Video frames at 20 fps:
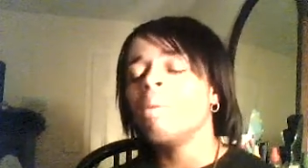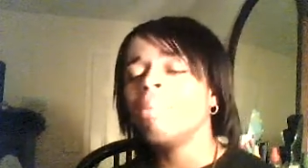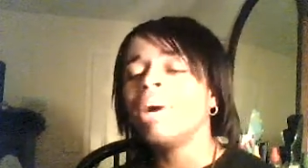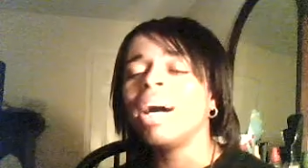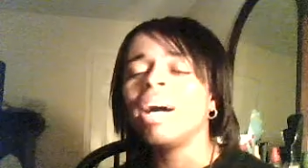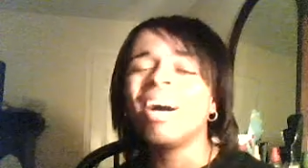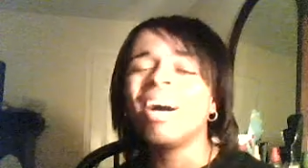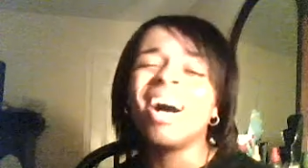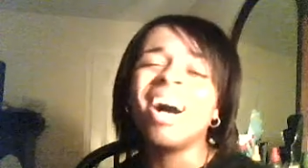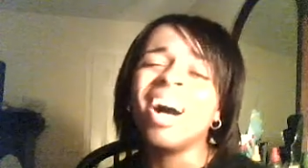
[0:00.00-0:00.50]

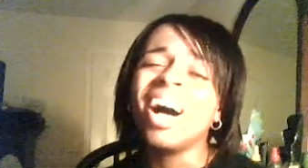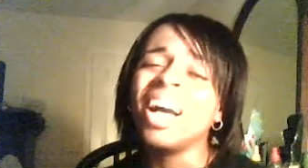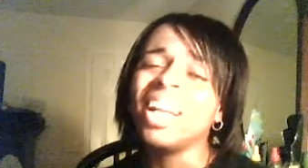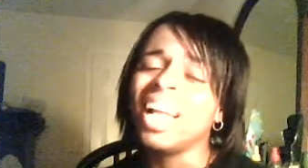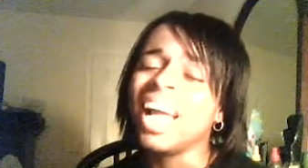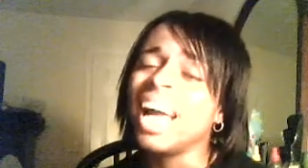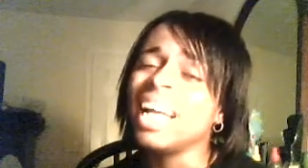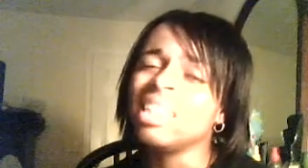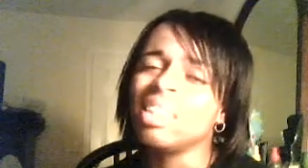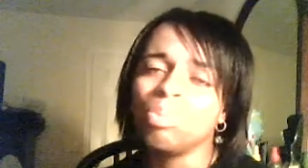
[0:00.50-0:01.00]
My heart
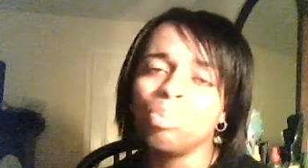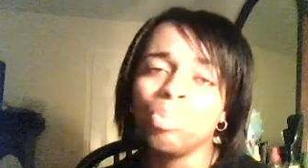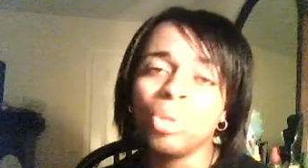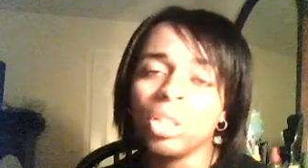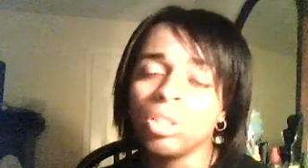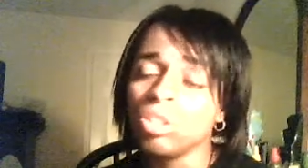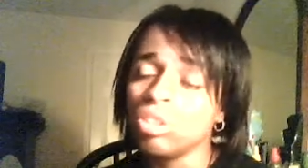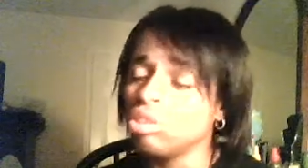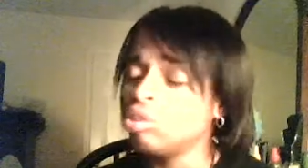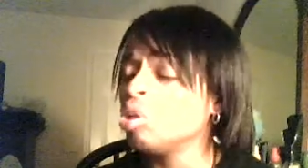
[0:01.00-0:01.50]
has
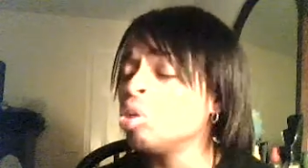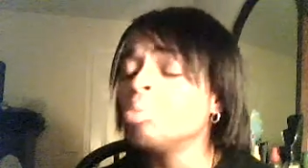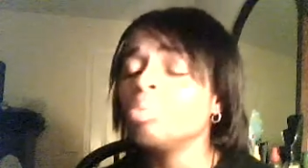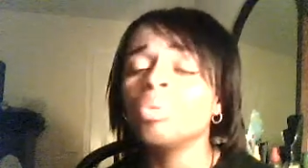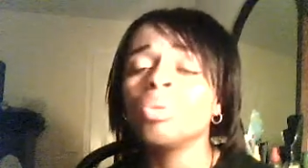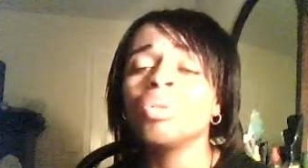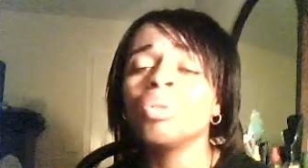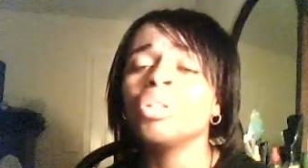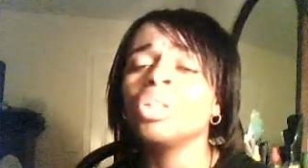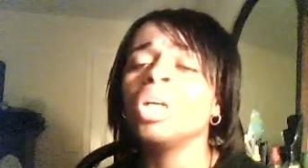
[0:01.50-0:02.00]
been so
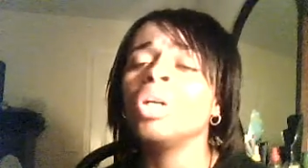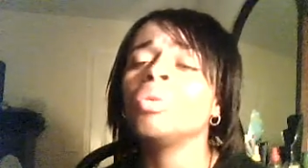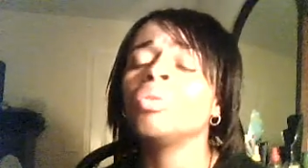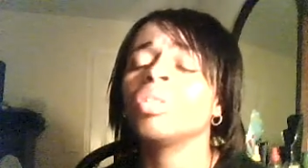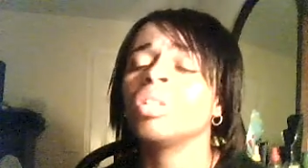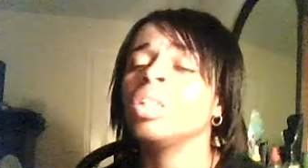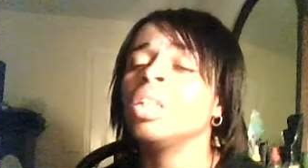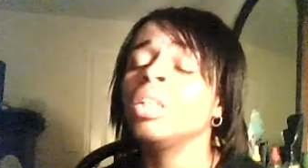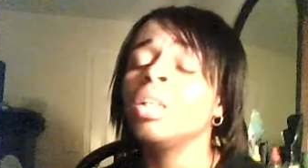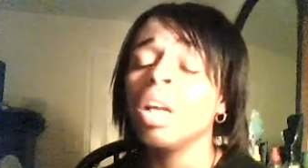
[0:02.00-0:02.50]

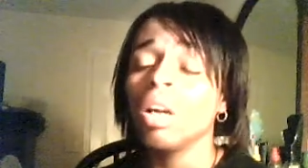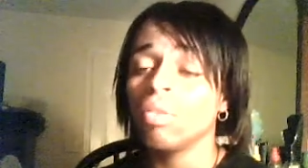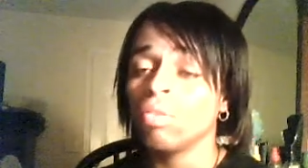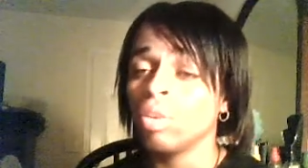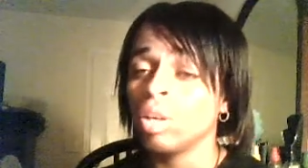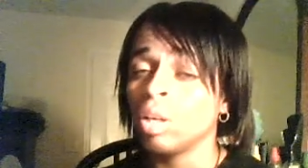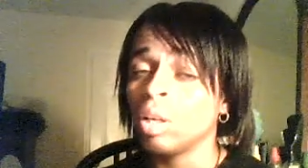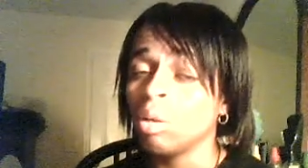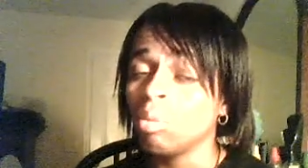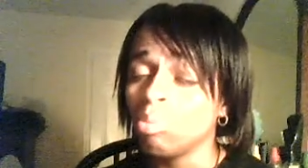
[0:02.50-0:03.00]
broken
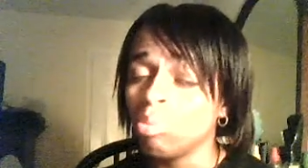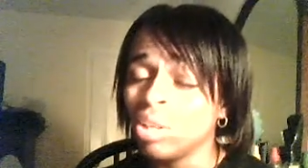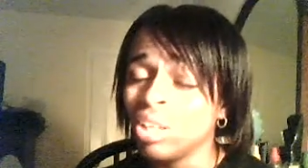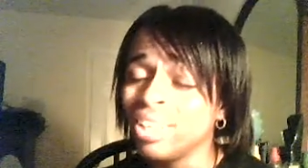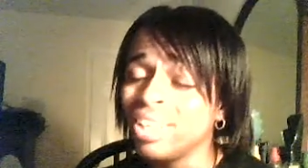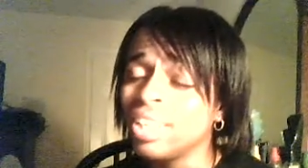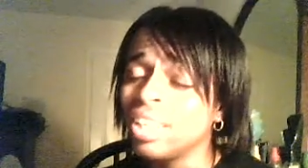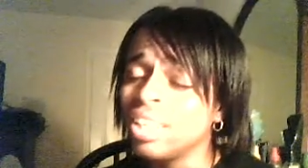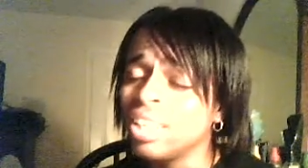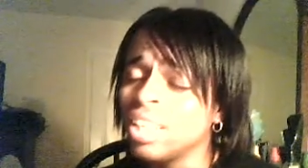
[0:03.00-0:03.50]
from
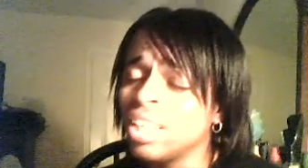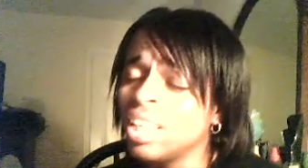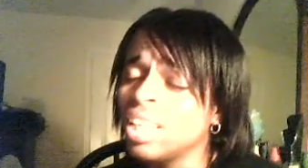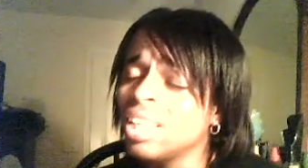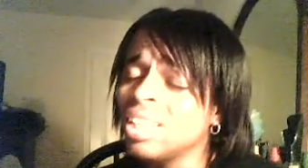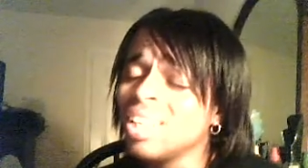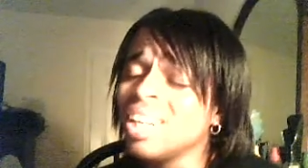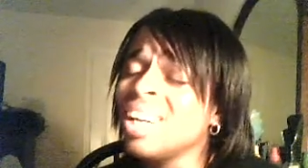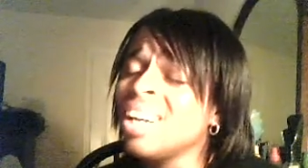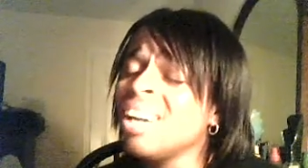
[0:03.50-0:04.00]

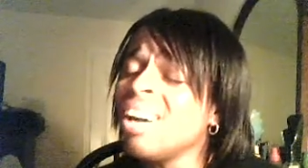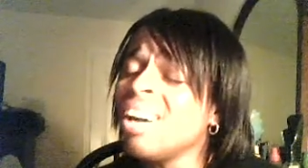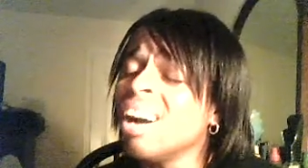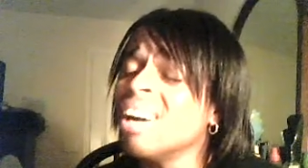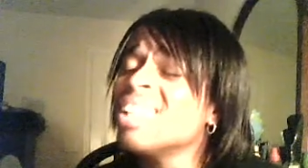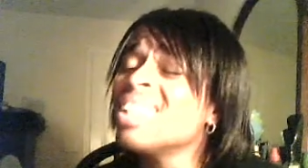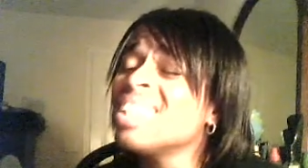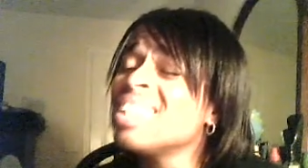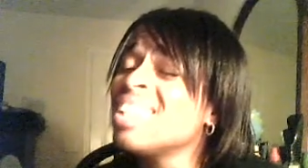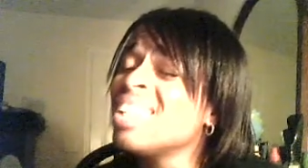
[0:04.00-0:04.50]
being
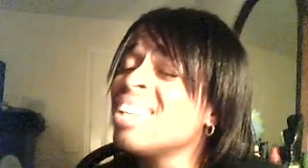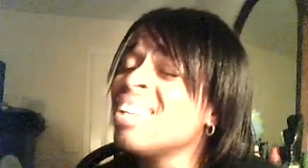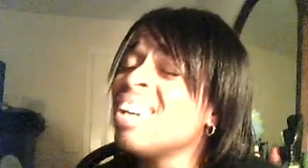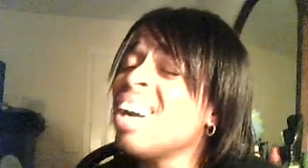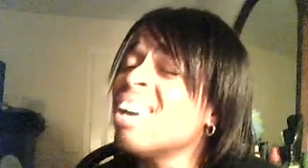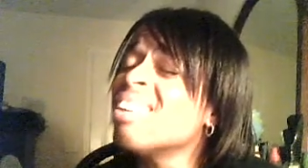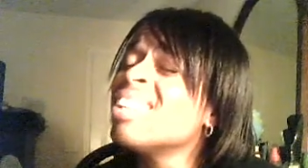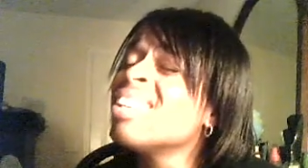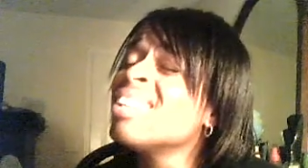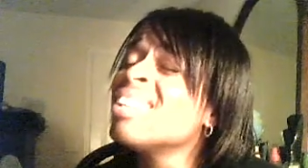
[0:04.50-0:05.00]

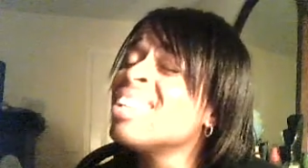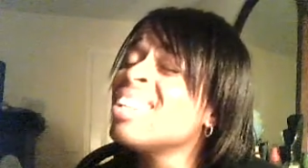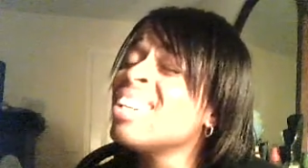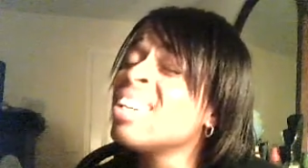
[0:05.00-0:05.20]
alone.